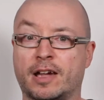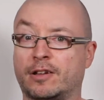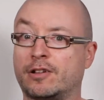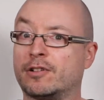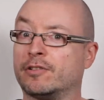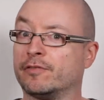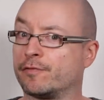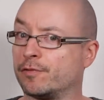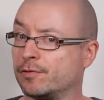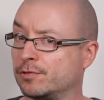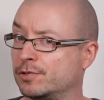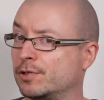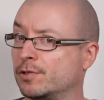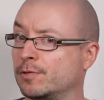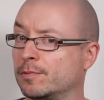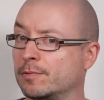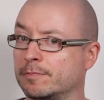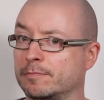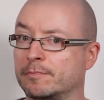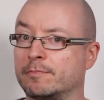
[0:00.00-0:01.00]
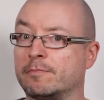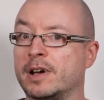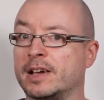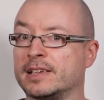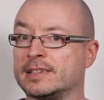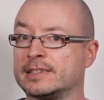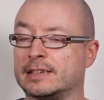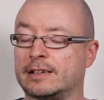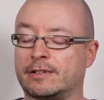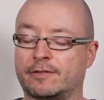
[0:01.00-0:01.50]
comfort zone
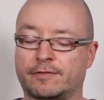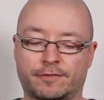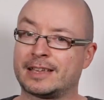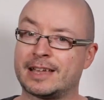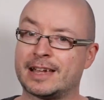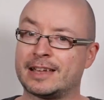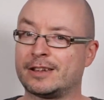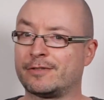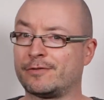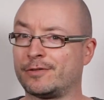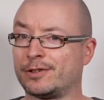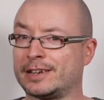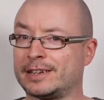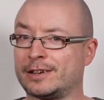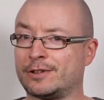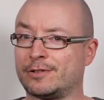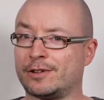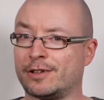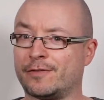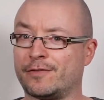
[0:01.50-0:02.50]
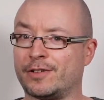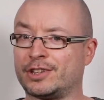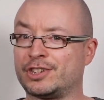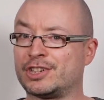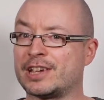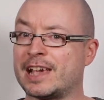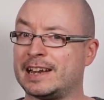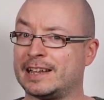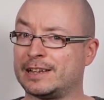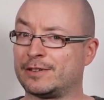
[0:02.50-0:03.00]
myself. Kind of a little of a
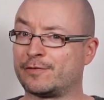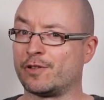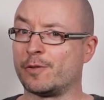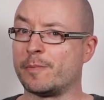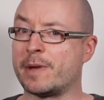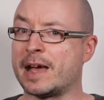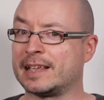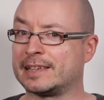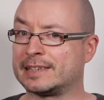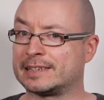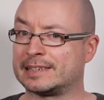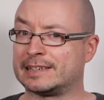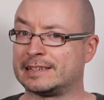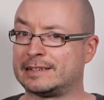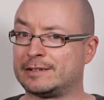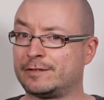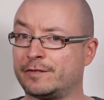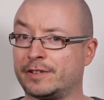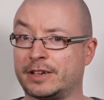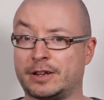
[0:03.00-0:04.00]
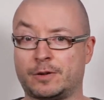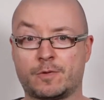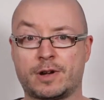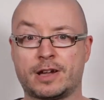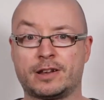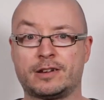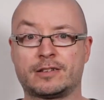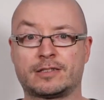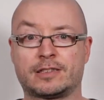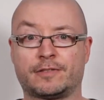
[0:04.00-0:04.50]
challenge for myself, and why
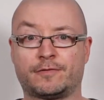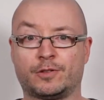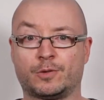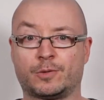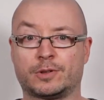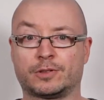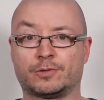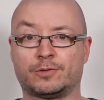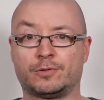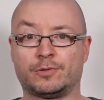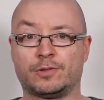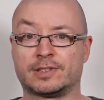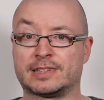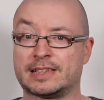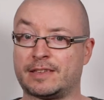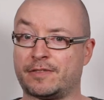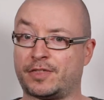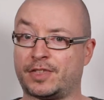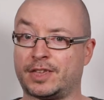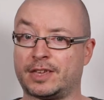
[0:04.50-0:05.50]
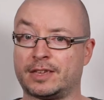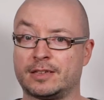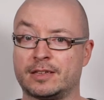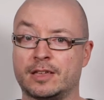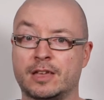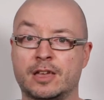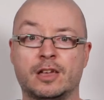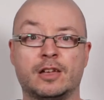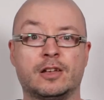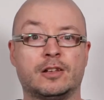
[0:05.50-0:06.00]
not? If you want to do the same thing,
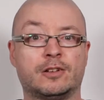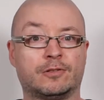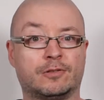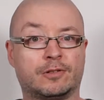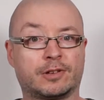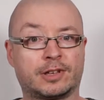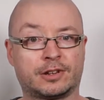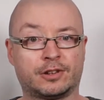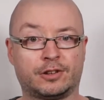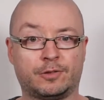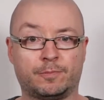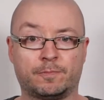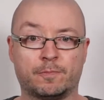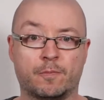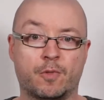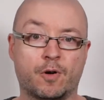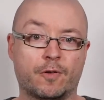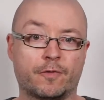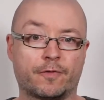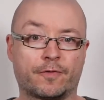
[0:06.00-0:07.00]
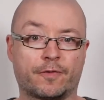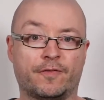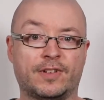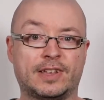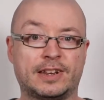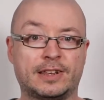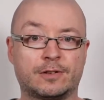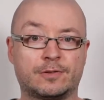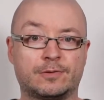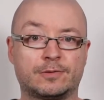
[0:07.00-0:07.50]
look at both
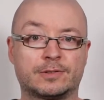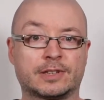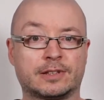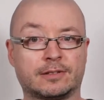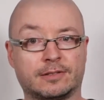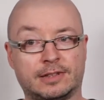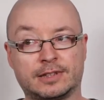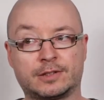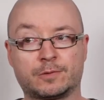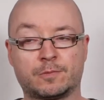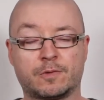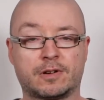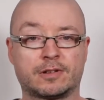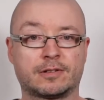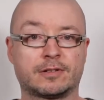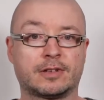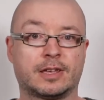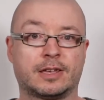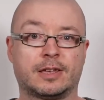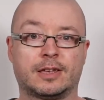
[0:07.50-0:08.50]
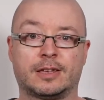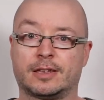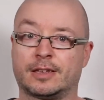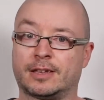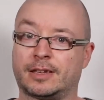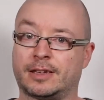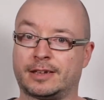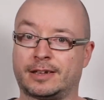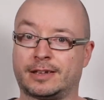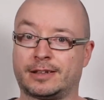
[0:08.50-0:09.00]
videos and this one,
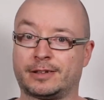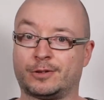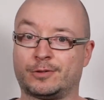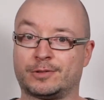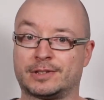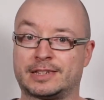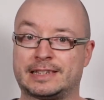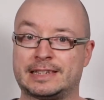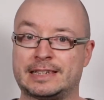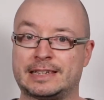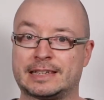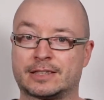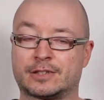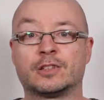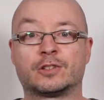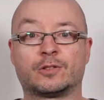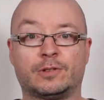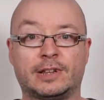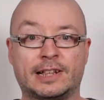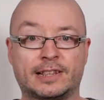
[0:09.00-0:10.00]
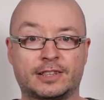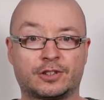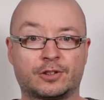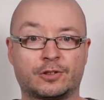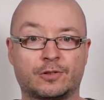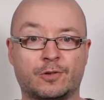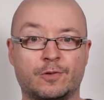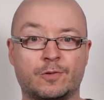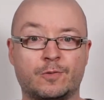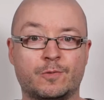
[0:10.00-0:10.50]
and you'll see it. So let's
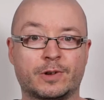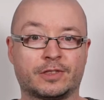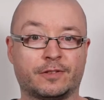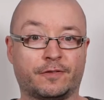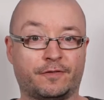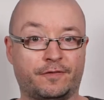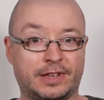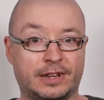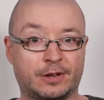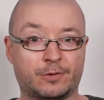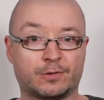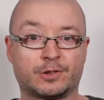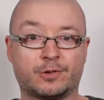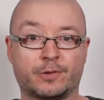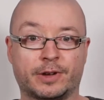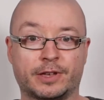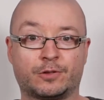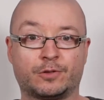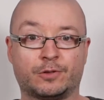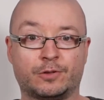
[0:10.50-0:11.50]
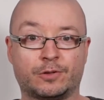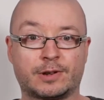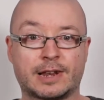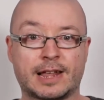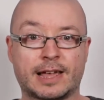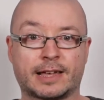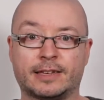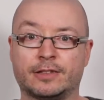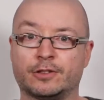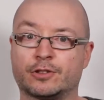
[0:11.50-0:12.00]
show what the video is going to look
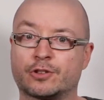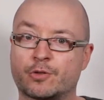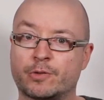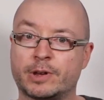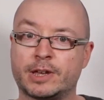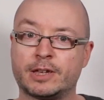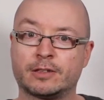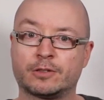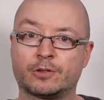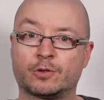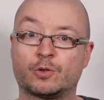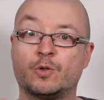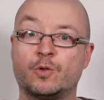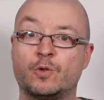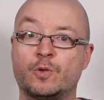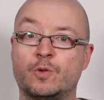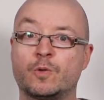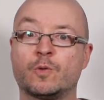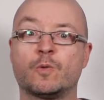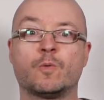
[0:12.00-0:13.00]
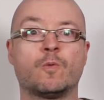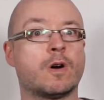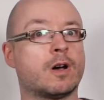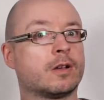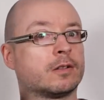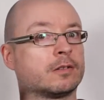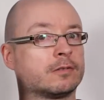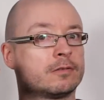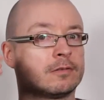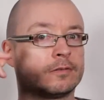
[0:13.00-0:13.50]
like in 3, 2,
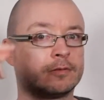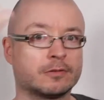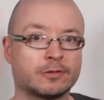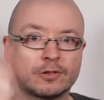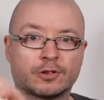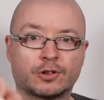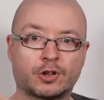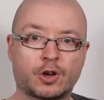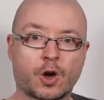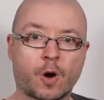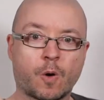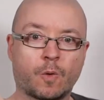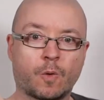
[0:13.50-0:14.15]
1, go.